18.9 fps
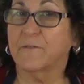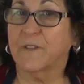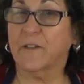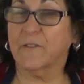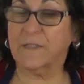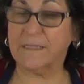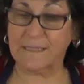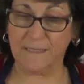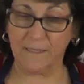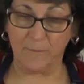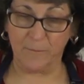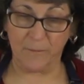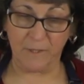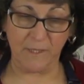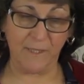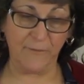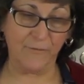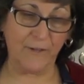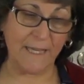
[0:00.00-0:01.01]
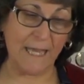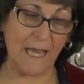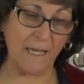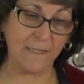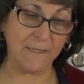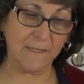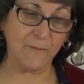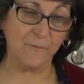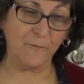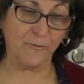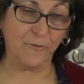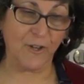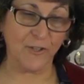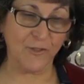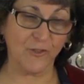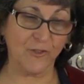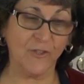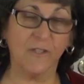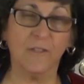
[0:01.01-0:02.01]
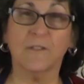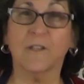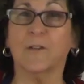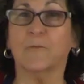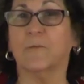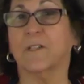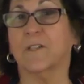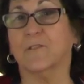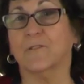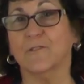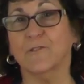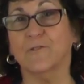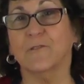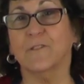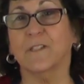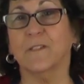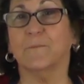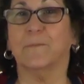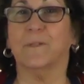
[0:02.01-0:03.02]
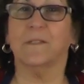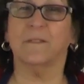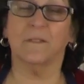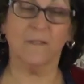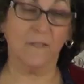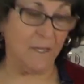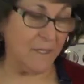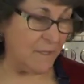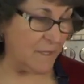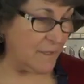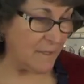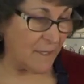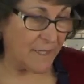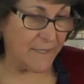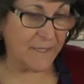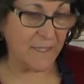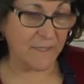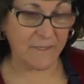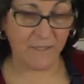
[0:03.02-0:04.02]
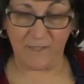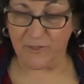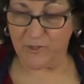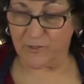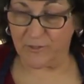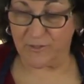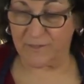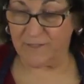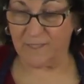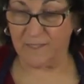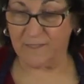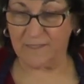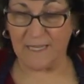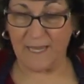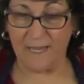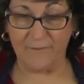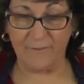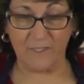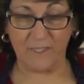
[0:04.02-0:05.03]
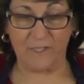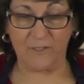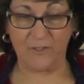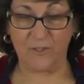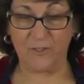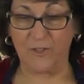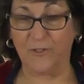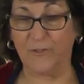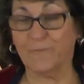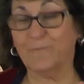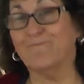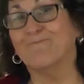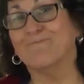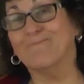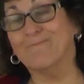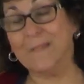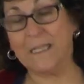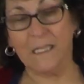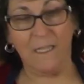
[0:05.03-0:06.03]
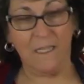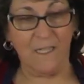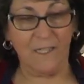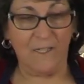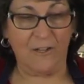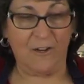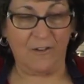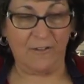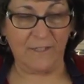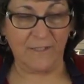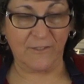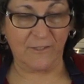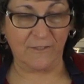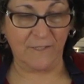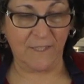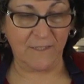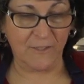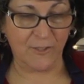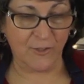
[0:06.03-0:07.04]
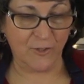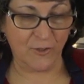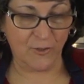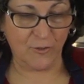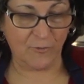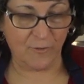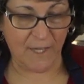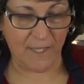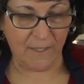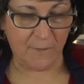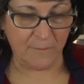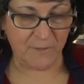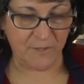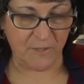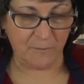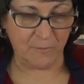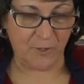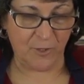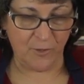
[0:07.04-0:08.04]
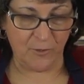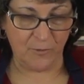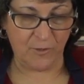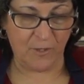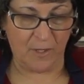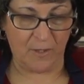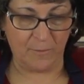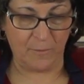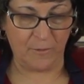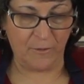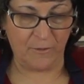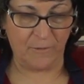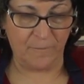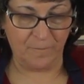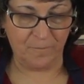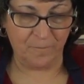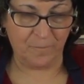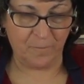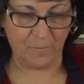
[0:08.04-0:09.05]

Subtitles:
Very simple. If I had some fresh dill, I would include it, but I guess I just didn't have any, so. All right, so let's shred up some cucumber.